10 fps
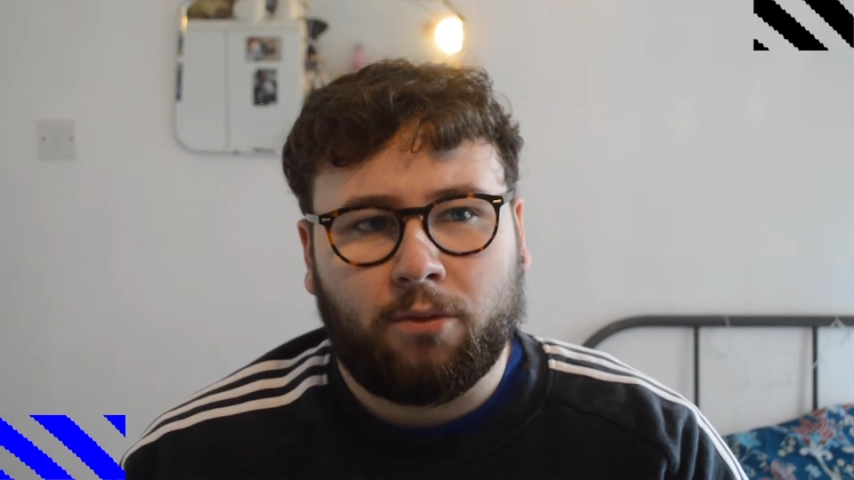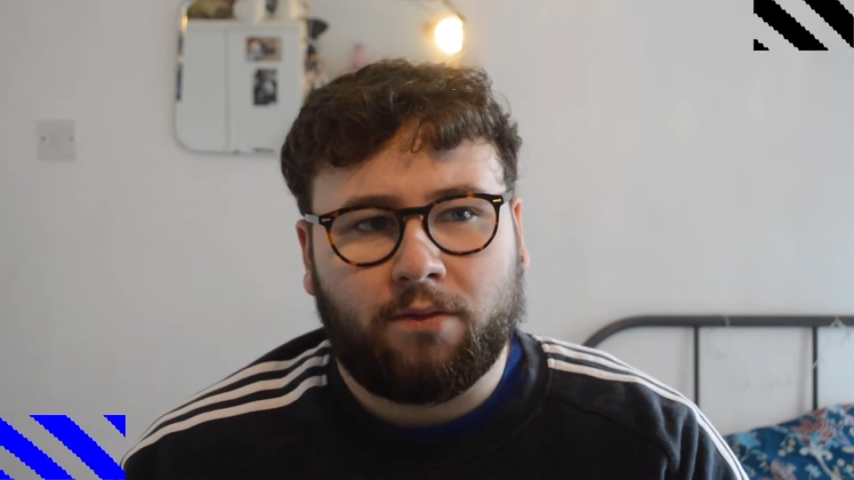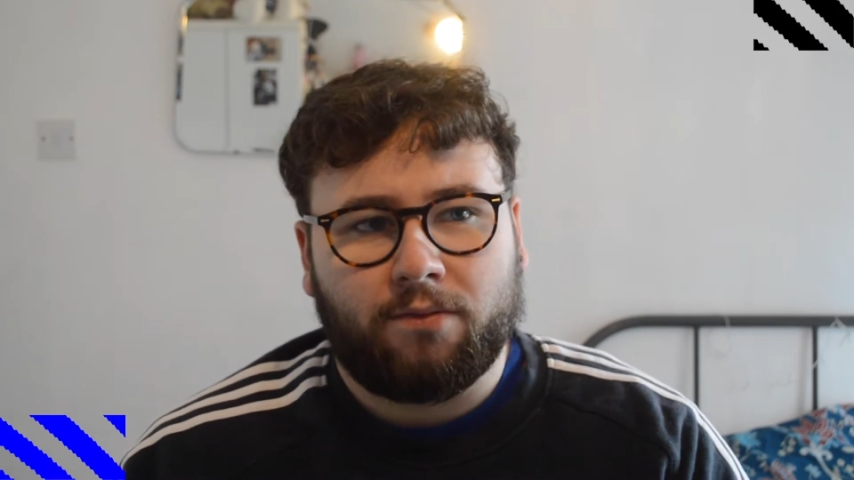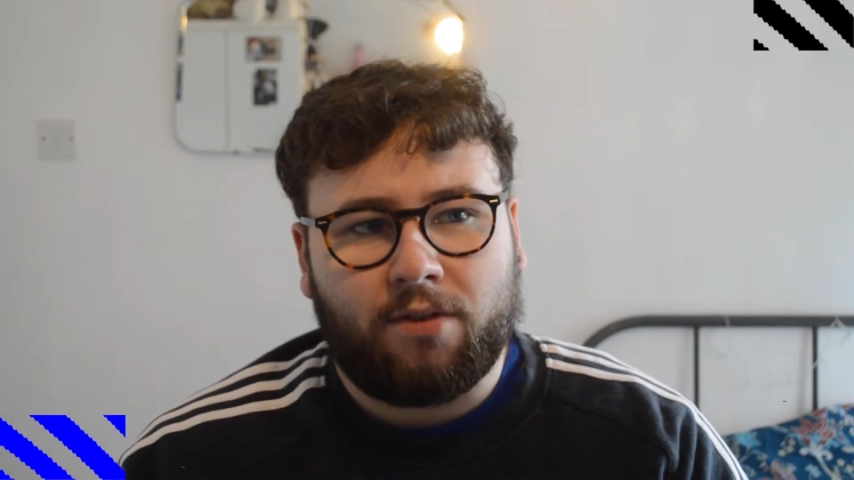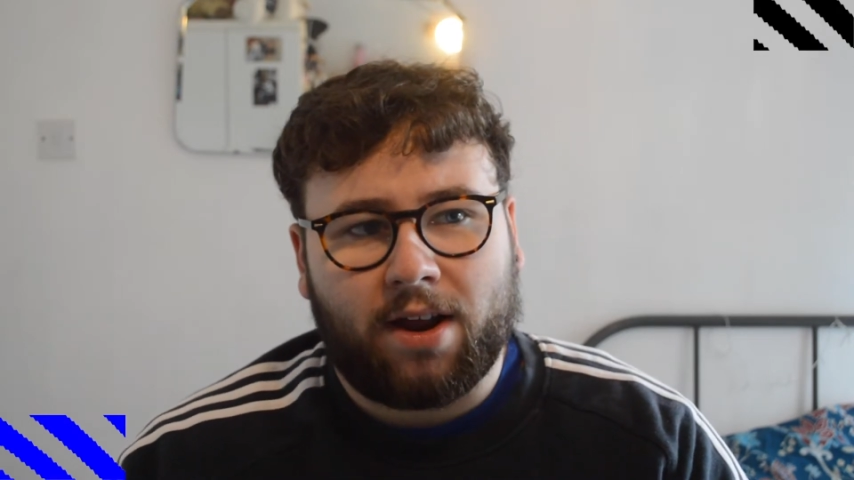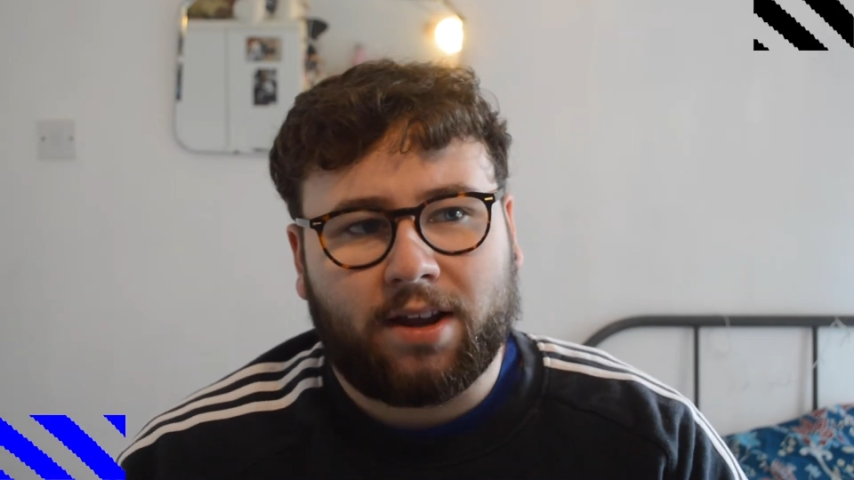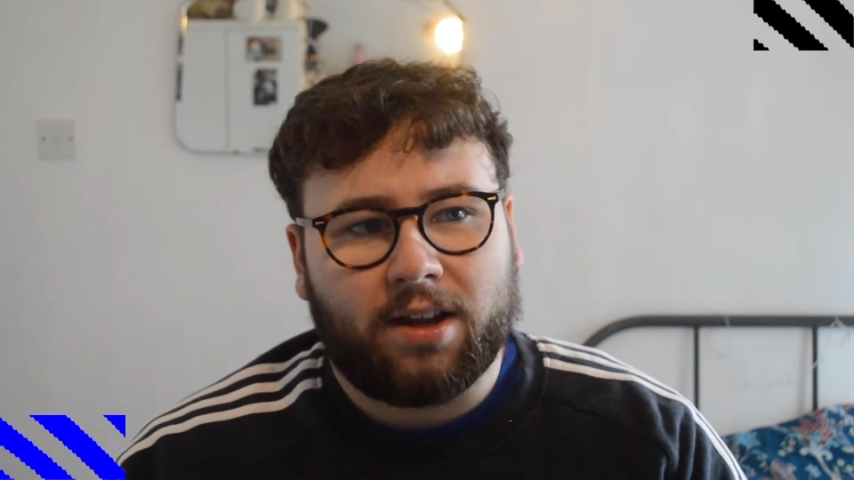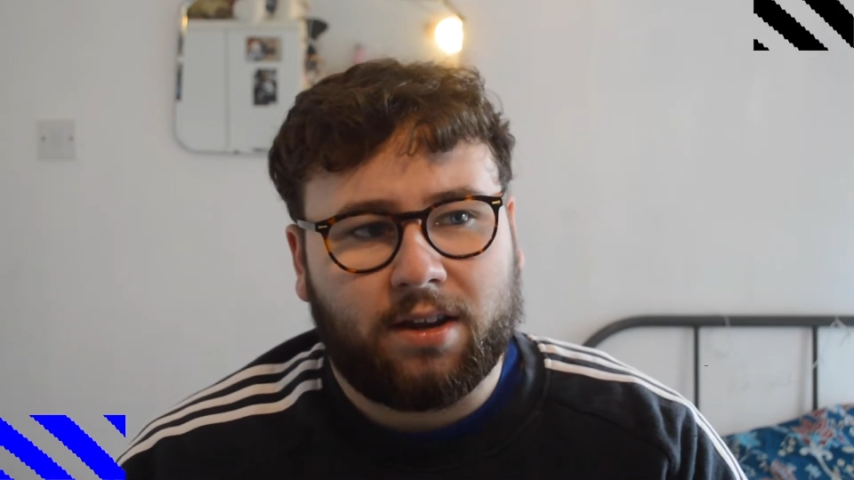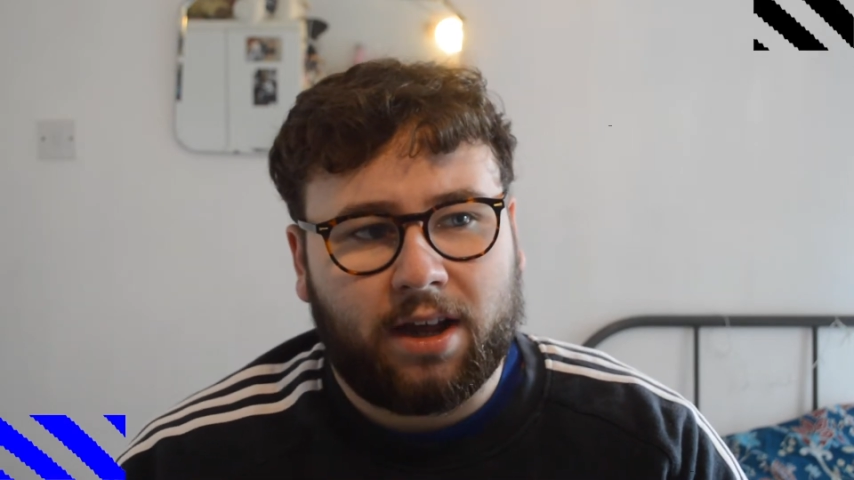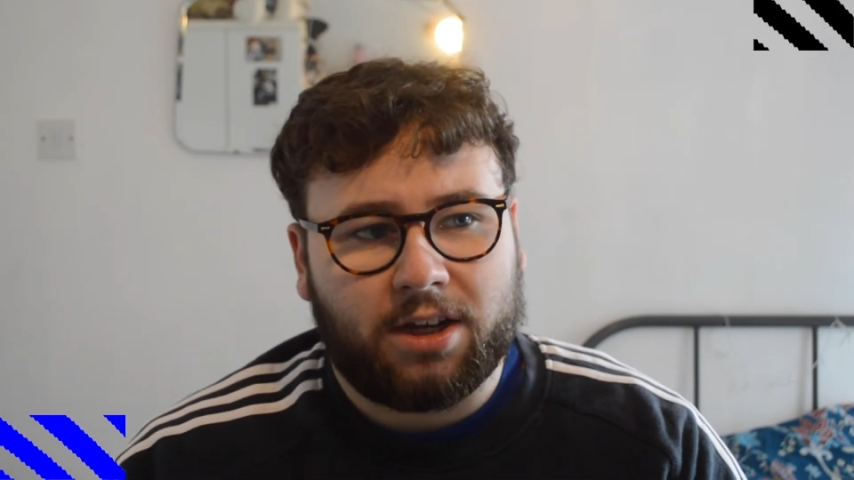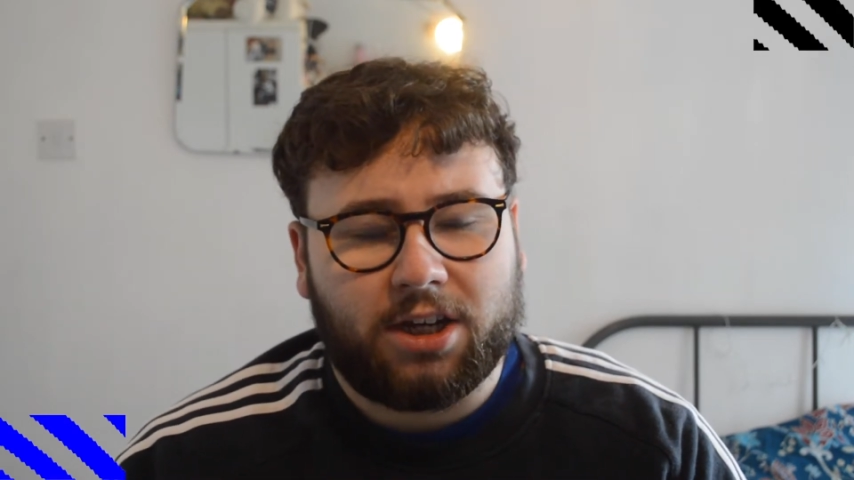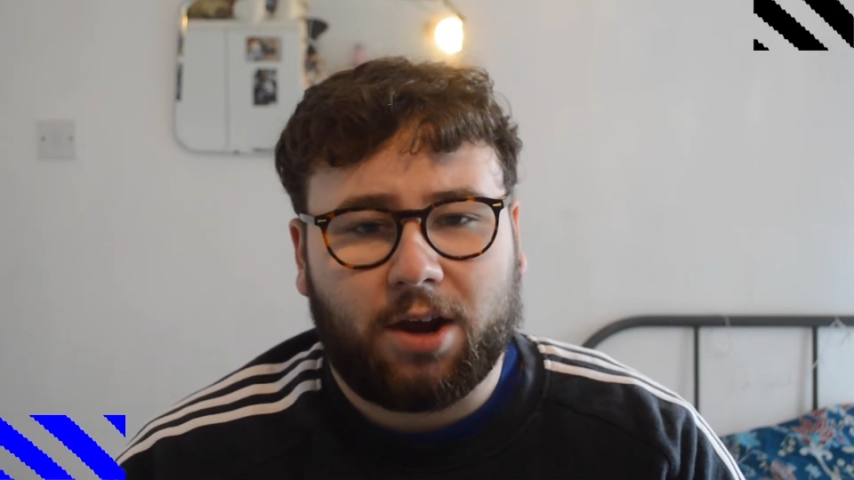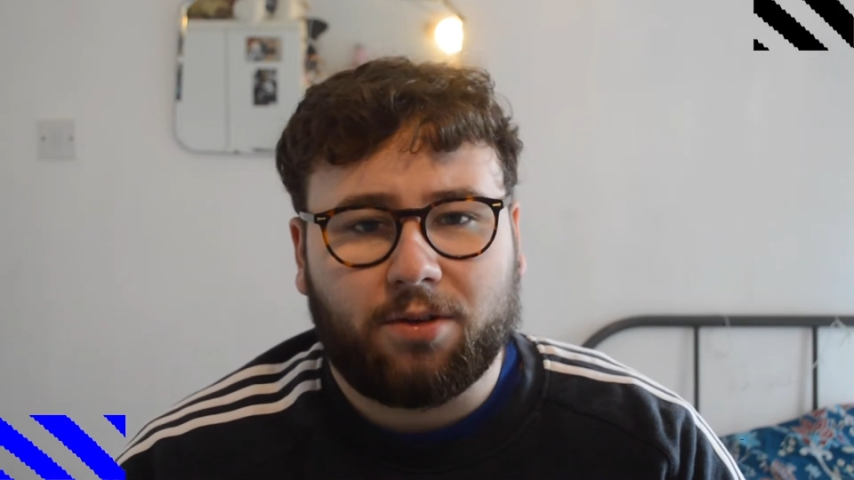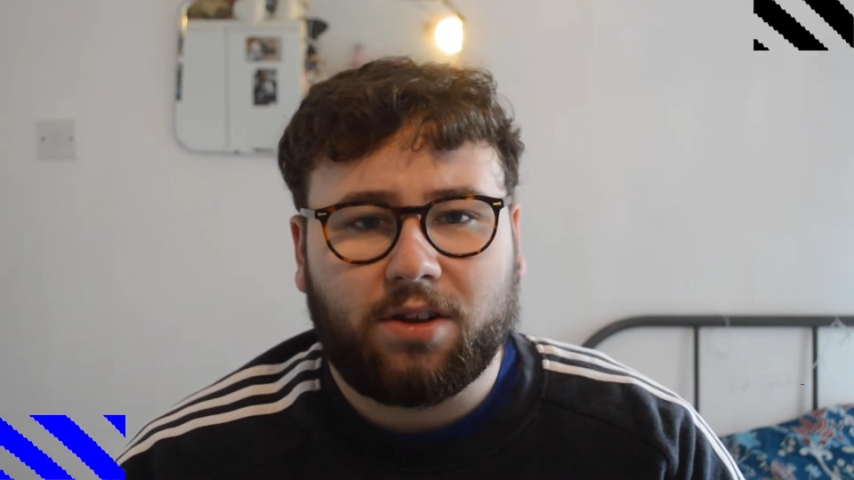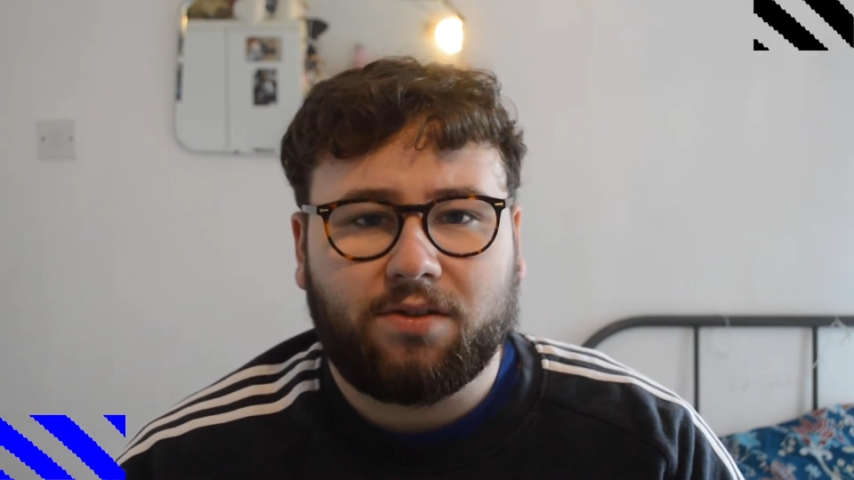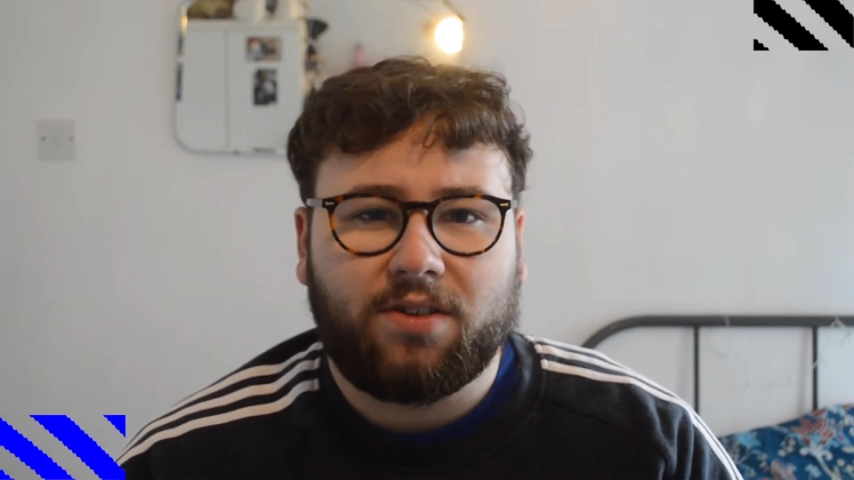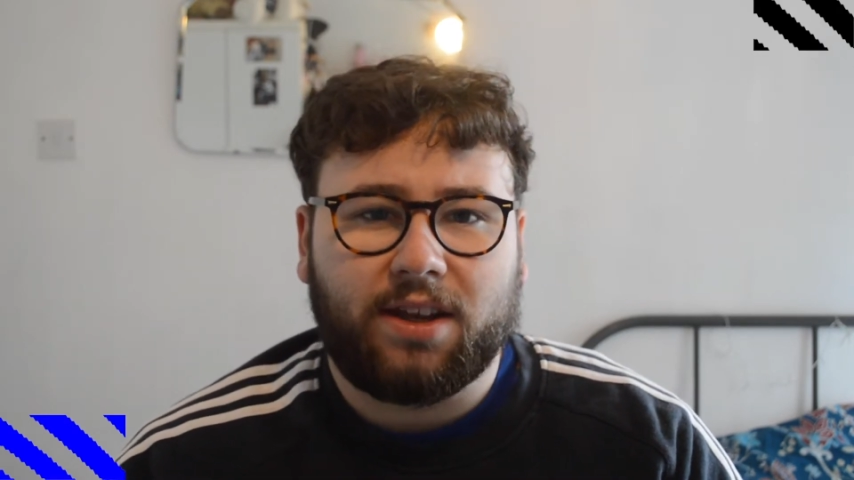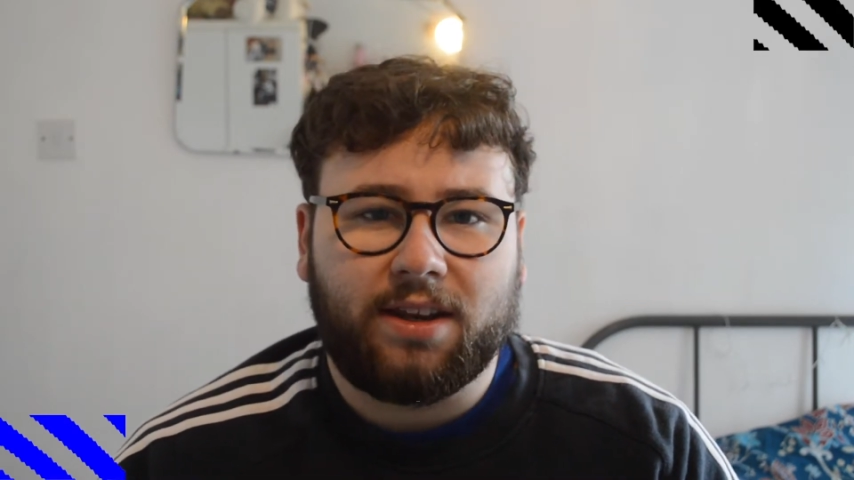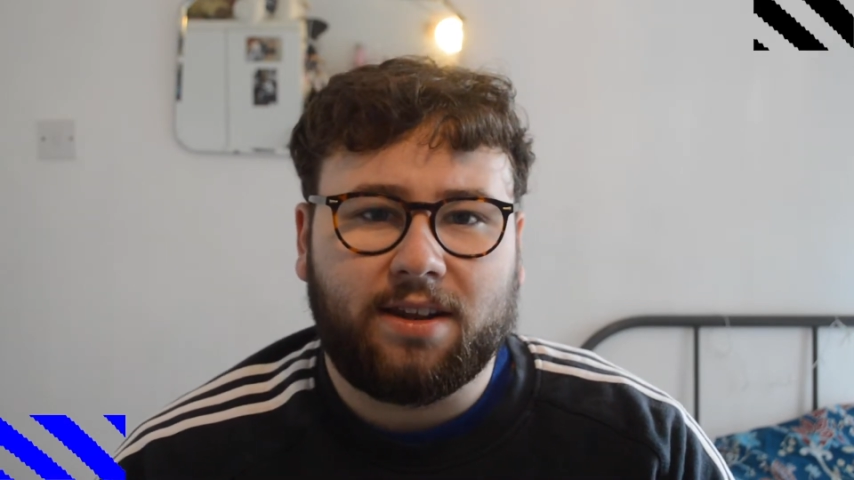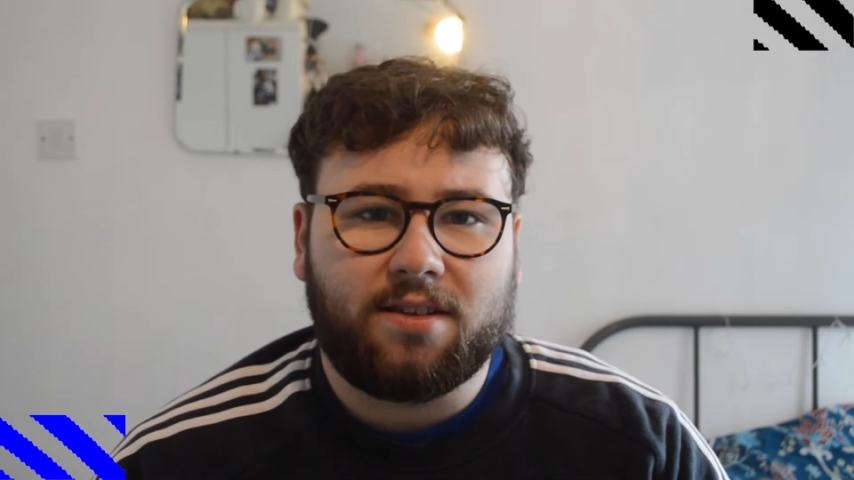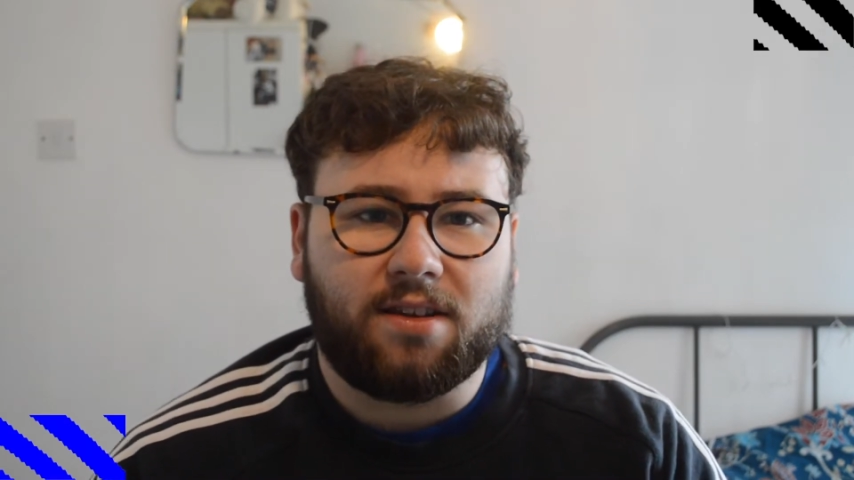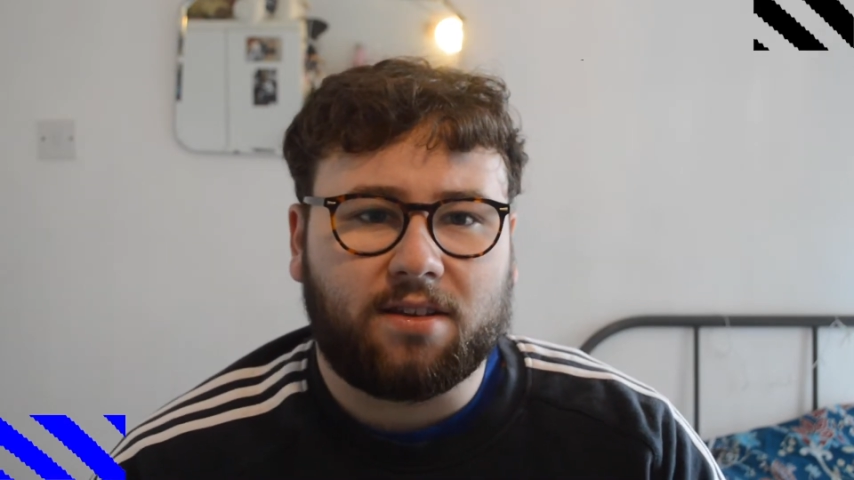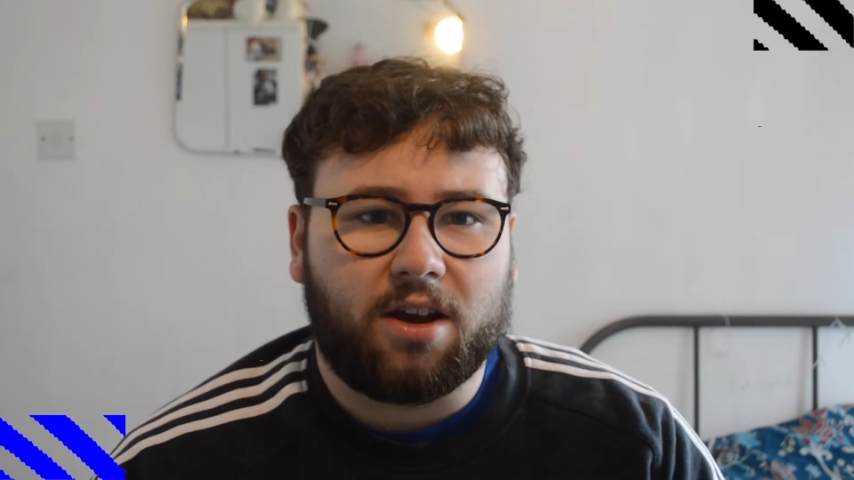Frank and Chelsea have seen this as,